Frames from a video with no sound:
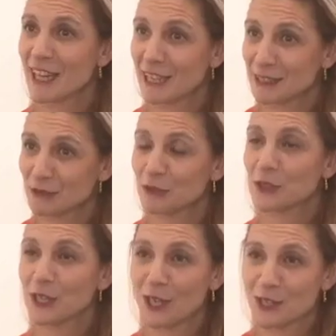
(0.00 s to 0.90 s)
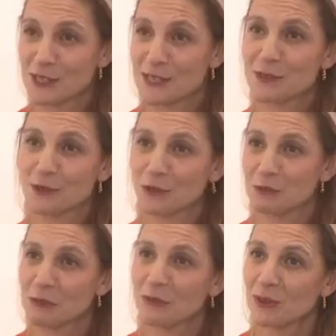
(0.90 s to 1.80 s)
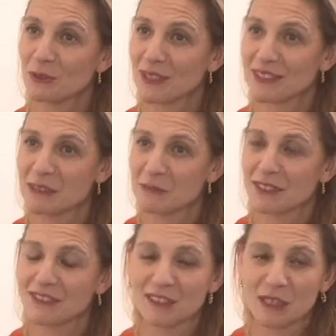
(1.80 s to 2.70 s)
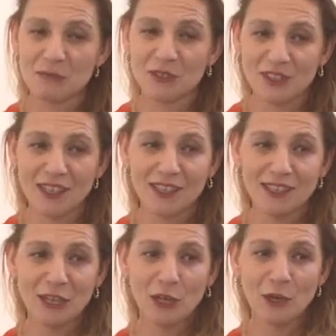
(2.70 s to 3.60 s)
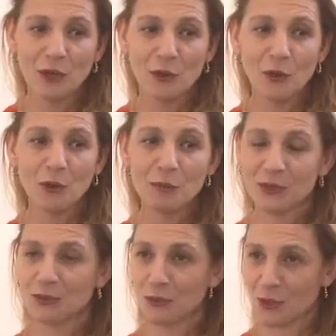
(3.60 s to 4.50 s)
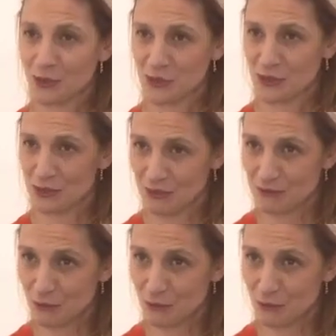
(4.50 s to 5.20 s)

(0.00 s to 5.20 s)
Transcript: they had for the artist, of the people around him at the time, but are open works